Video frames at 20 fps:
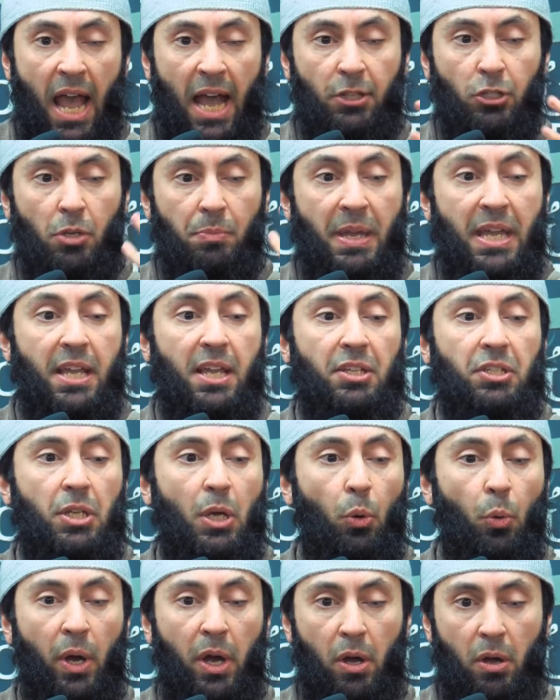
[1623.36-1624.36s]
and to make us
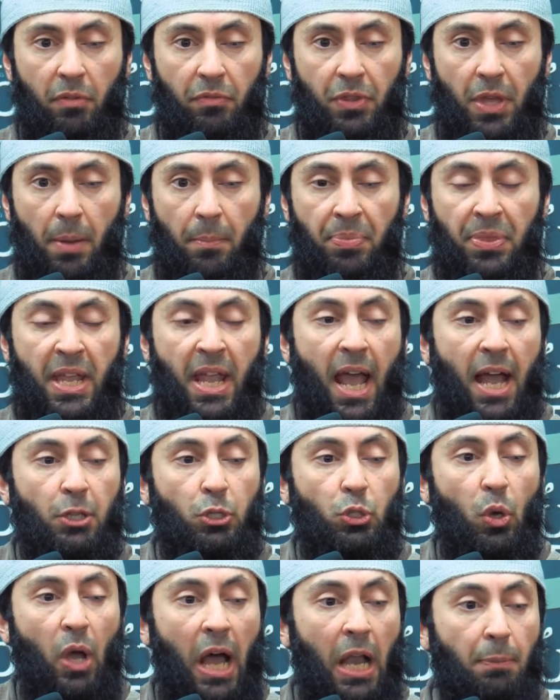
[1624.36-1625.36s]
aware of them
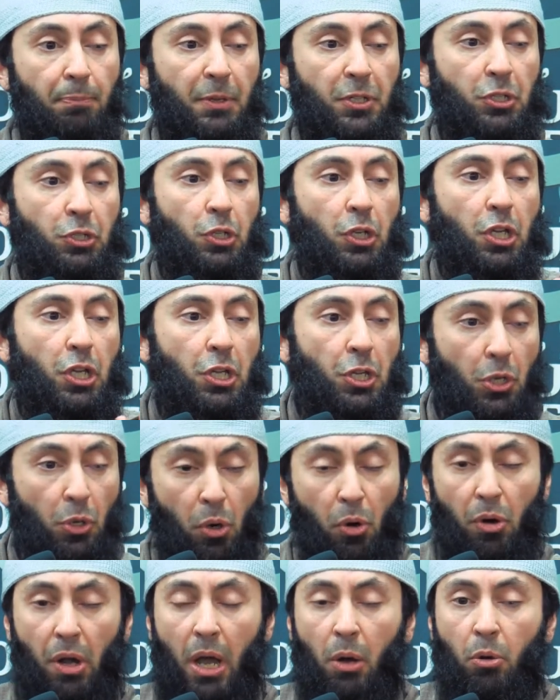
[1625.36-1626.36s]
and to help us to
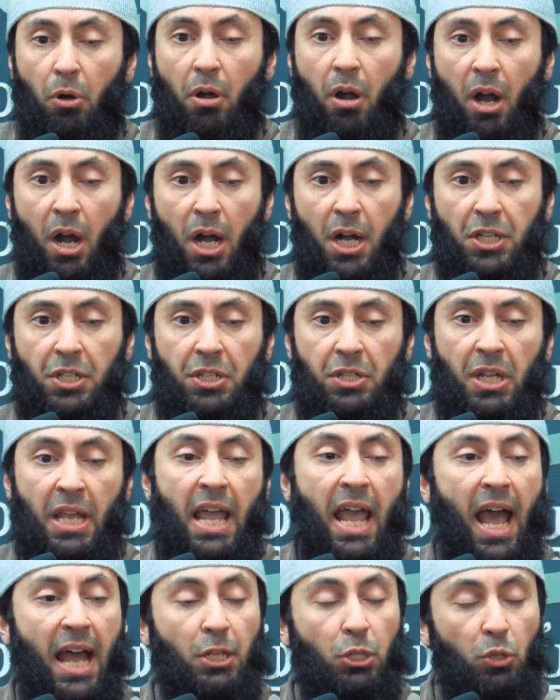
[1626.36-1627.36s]
cure our hearts
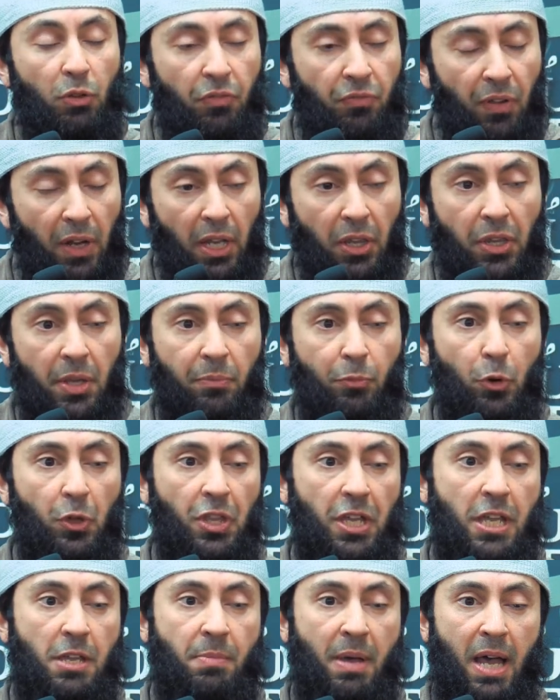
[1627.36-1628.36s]
and to fill them
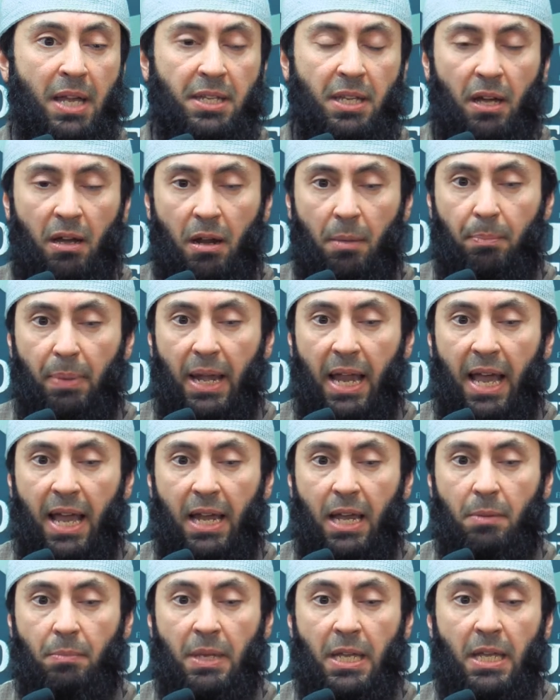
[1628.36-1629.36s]
with Iman, Ya Rabb al
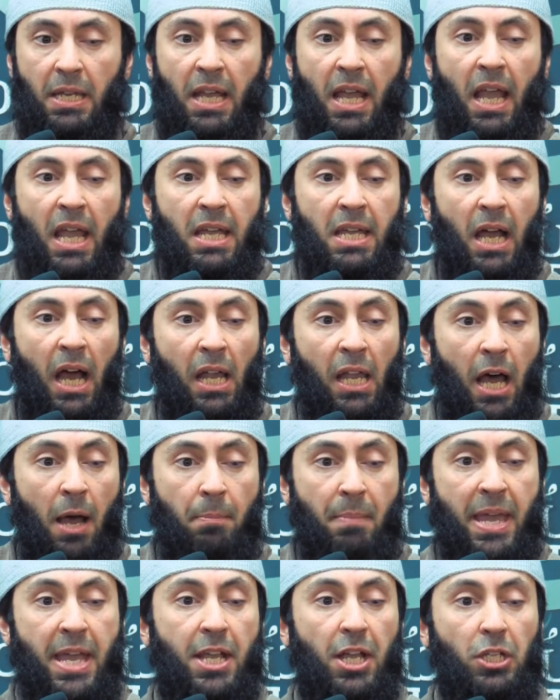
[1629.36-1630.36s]
Alameen. Ya
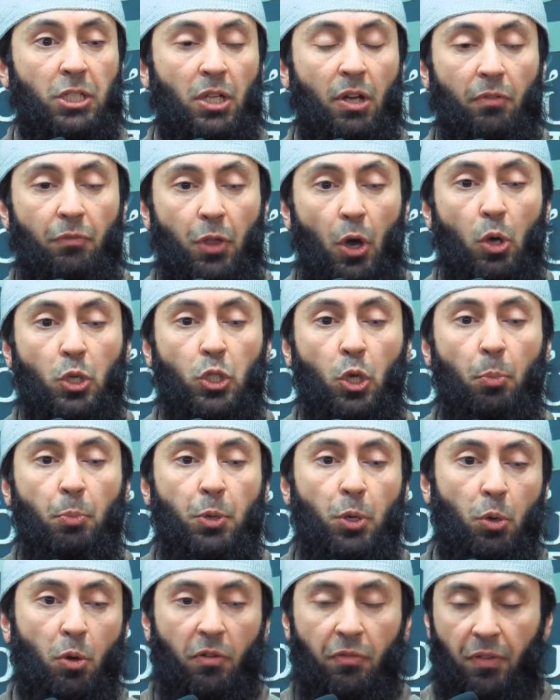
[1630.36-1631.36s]
Allah, make us of those who
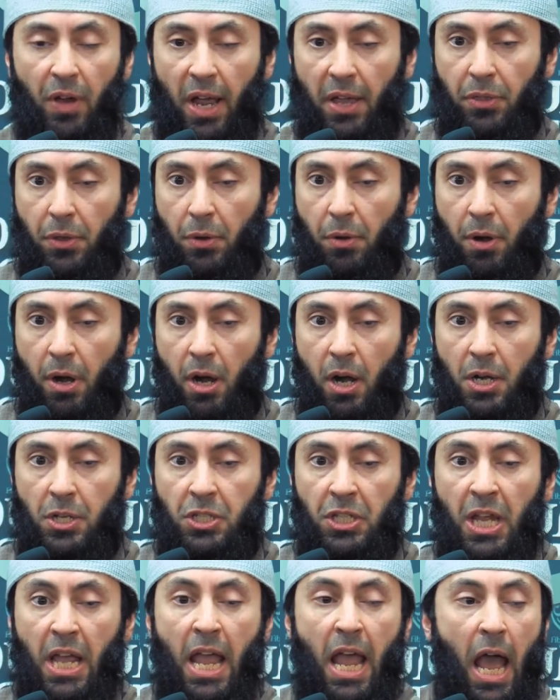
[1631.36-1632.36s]
purify their
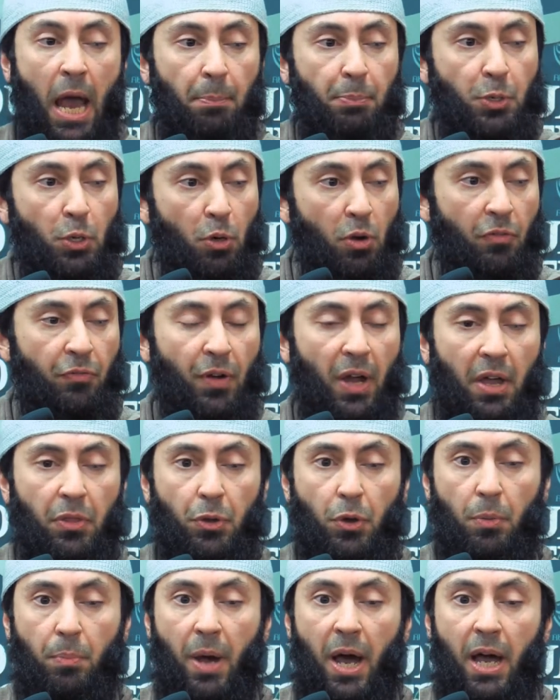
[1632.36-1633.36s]
hearts and purify
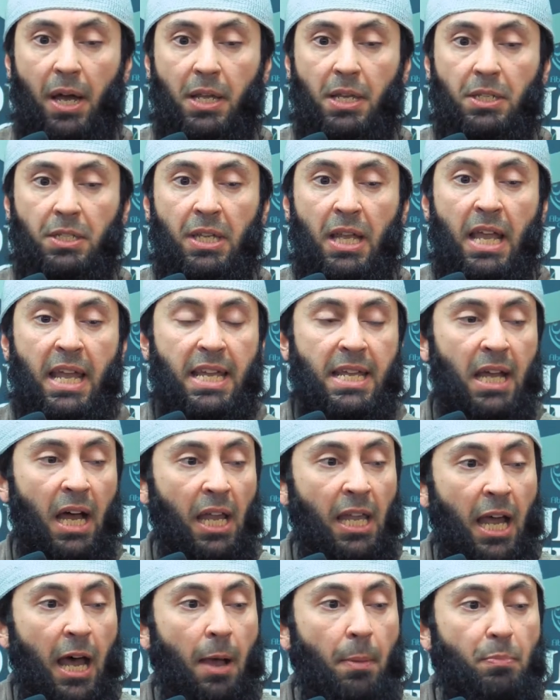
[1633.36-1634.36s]
their bodies. Ya
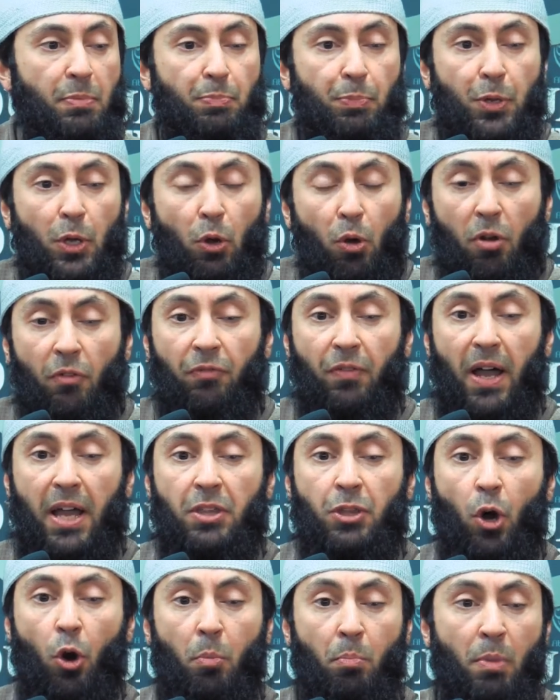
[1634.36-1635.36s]
Allah, purify
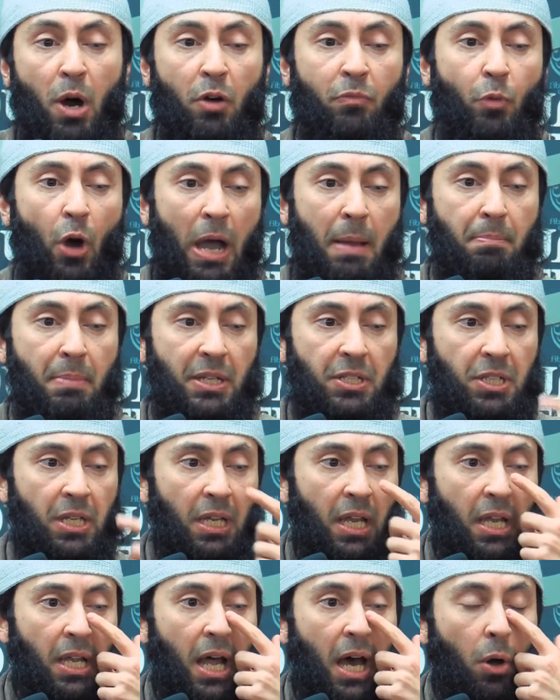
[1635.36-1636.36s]
the Ummah of Muhammad
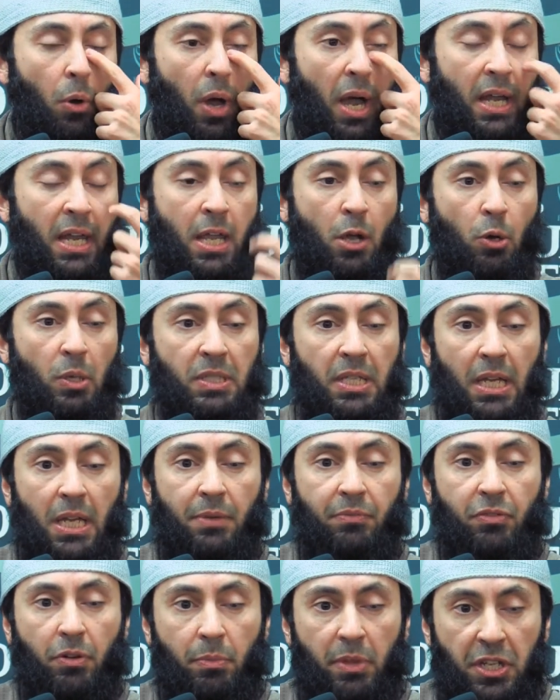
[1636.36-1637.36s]
sallallahu alayhi
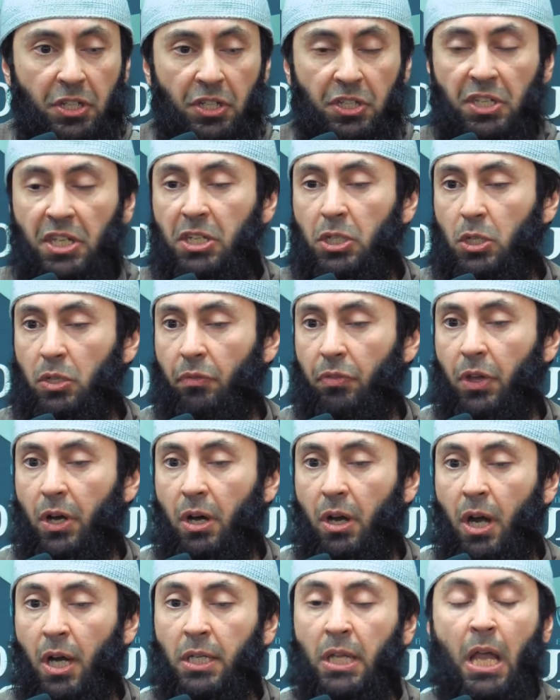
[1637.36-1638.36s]
wasallam from the diseases of the
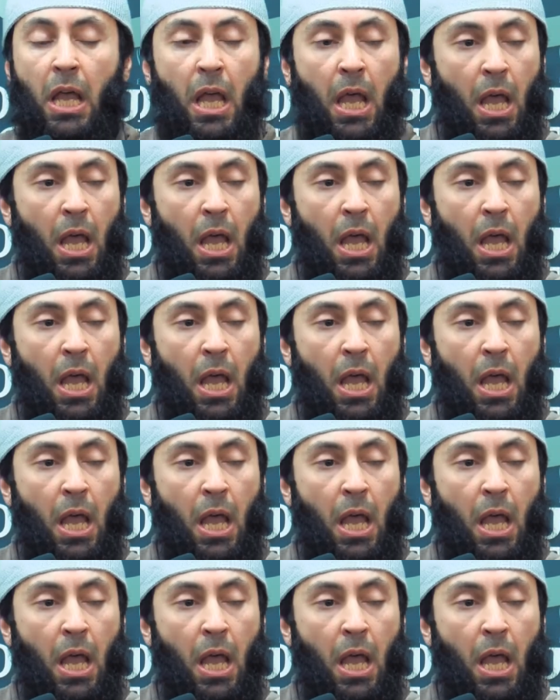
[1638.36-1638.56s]
heart.